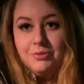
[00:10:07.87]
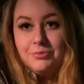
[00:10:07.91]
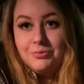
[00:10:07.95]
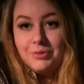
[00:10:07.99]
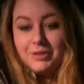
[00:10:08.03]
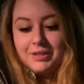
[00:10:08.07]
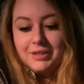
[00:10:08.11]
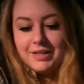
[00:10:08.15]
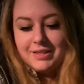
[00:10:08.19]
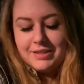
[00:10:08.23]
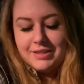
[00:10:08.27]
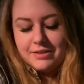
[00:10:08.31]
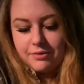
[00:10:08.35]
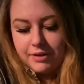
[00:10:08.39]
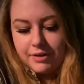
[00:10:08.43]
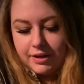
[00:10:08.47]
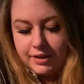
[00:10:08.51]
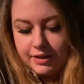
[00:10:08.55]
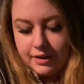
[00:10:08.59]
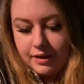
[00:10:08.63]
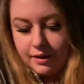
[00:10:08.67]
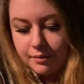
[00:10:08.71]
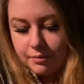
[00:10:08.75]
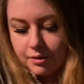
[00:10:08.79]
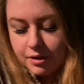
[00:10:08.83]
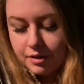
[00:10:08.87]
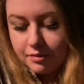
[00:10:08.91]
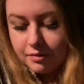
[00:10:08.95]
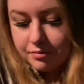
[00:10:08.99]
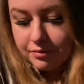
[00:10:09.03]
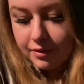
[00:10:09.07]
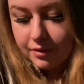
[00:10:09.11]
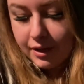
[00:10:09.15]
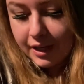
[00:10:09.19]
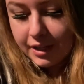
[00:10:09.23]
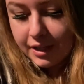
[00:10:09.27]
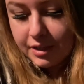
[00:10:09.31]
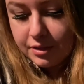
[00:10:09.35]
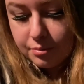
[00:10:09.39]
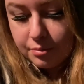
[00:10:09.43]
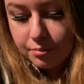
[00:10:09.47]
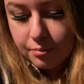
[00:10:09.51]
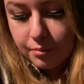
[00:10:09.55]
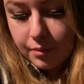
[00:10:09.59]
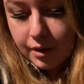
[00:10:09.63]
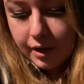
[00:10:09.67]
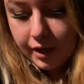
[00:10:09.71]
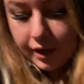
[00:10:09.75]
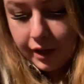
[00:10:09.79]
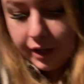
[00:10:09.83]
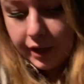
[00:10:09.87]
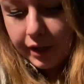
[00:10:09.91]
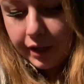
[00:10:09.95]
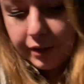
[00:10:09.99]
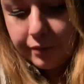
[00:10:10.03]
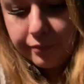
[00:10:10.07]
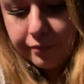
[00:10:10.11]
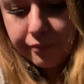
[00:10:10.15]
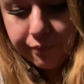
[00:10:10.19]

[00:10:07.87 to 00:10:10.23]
Well, that's great. I'm gonna find my